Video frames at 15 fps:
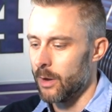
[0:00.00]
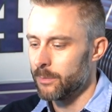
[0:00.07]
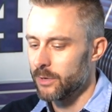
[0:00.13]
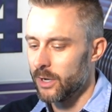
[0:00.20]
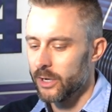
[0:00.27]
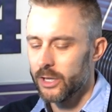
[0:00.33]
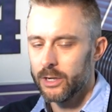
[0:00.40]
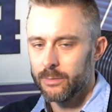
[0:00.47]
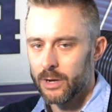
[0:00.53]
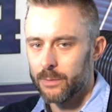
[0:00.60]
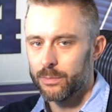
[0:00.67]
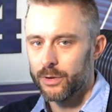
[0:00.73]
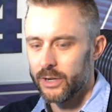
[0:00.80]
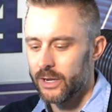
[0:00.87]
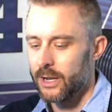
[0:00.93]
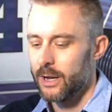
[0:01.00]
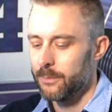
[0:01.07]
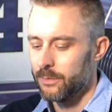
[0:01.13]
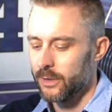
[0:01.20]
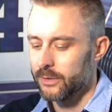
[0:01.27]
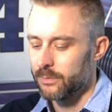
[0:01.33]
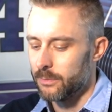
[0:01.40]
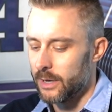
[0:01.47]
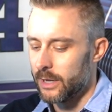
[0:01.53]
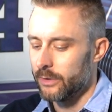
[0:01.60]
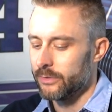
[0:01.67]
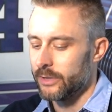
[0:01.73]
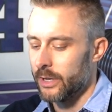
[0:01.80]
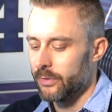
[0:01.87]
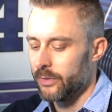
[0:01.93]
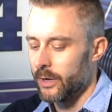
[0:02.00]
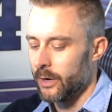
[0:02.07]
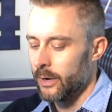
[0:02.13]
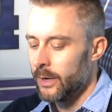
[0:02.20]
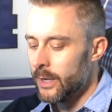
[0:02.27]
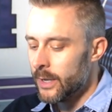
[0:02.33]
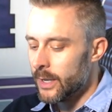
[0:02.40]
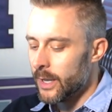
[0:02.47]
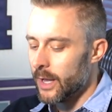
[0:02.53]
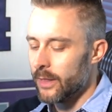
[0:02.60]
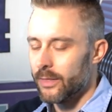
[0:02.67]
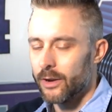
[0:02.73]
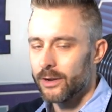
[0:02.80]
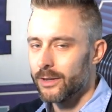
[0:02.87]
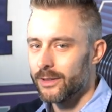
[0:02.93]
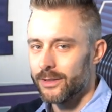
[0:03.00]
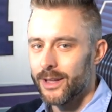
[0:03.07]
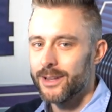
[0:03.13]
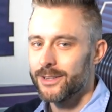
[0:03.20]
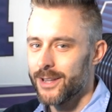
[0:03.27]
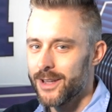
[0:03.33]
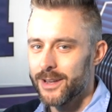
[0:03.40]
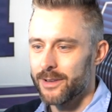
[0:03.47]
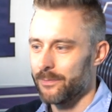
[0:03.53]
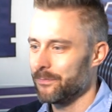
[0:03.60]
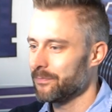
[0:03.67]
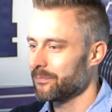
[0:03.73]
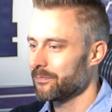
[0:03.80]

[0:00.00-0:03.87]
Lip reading: I'm talking about pretty complex models out there, and they take